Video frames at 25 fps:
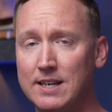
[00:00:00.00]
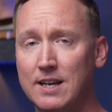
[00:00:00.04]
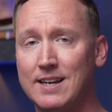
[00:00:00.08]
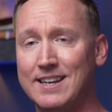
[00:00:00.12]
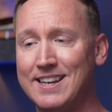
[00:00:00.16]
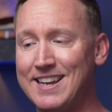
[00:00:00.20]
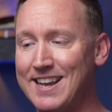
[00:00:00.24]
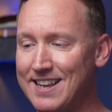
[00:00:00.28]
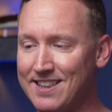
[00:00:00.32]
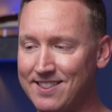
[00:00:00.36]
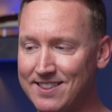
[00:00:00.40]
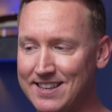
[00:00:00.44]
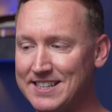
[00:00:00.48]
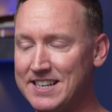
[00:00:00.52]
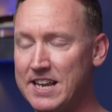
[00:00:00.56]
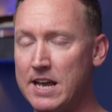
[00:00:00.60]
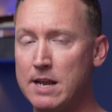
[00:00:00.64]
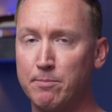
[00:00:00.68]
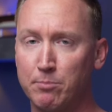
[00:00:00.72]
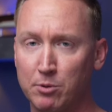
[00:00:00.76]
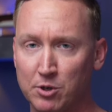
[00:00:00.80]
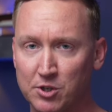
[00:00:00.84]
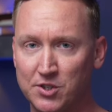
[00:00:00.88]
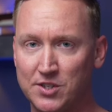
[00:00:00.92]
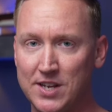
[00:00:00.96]
again, the
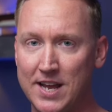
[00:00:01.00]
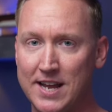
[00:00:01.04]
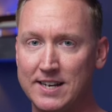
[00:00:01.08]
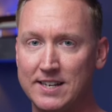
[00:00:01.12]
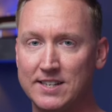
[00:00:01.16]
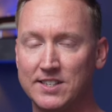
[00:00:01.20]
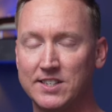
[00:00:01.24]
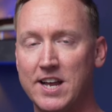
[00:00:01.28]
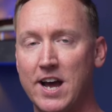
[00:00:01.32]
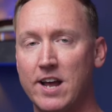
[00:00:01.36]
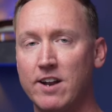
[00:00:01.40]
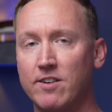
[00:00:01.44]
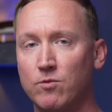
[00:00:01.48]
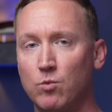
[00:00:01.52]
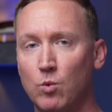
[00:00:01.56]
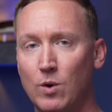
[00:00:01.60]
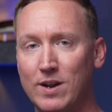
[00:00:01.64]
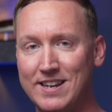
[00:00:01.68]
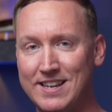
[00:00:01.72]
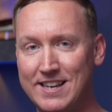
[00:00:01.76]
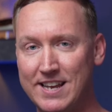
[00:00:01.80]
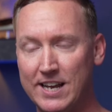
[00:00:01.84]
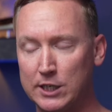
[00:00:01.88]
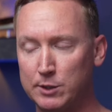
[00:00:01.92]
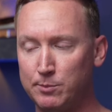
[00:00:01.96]
10% is kind of what
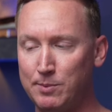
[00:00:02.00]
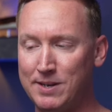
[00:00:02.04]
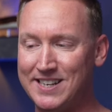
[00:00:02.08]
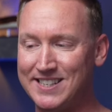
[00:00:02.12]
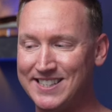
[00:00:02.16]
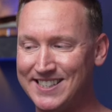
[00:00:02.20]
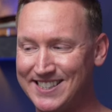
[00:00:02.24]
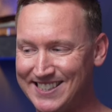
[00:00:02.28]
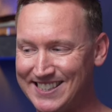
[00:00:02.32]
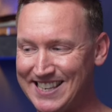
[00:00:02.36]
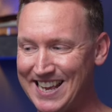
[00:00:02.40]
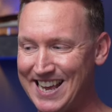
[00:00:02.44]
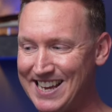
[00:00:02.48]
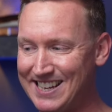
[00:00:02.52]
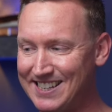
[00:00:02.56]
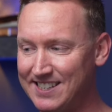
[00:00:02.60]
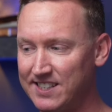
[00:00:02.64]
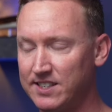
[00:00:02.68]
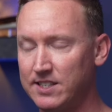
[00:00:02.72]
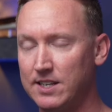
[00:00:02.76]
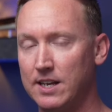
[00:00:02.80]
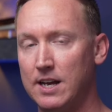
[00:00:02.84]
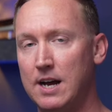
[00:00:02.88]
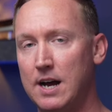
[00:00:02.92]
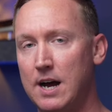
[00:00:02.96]
EXP
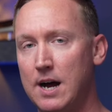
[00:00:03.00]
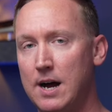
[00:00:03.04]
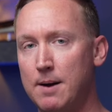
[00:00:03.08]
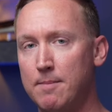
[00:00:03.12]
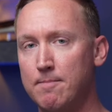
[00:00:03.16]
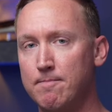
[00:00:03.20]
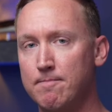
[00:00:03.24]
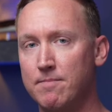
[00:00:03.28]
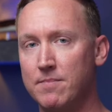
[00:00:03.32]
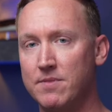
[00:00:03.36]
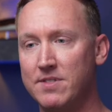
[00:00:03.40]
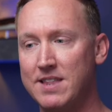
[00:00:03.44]
says um,